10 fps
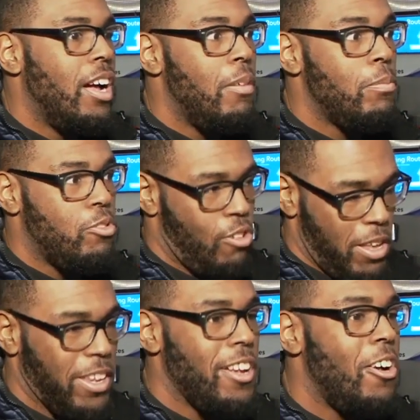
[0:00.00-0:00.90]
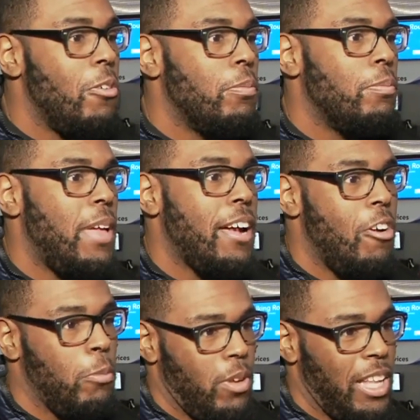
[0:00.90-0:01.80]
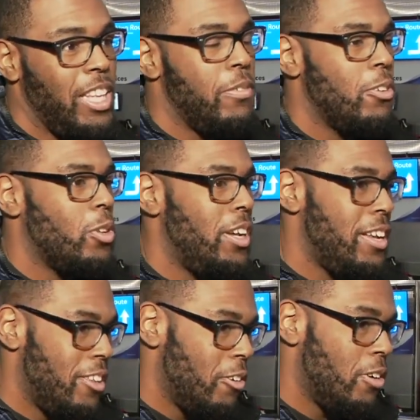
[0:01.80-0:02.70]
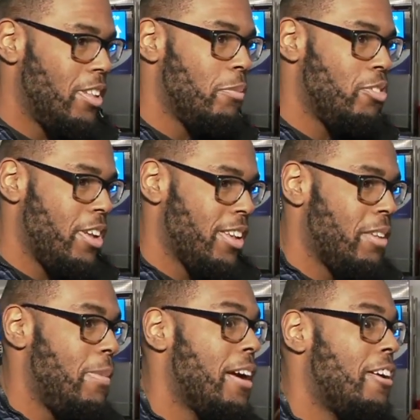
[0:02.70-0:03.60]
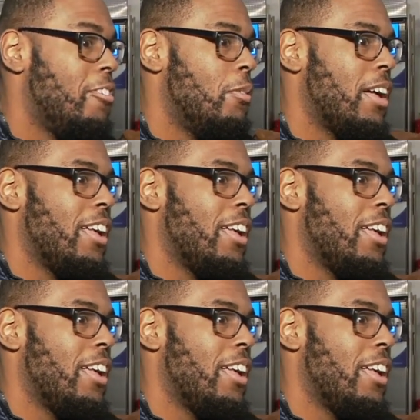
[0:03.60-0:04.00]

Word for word: I'm trying to get home, back home. I live in Orlando, and I'm trying to get back home.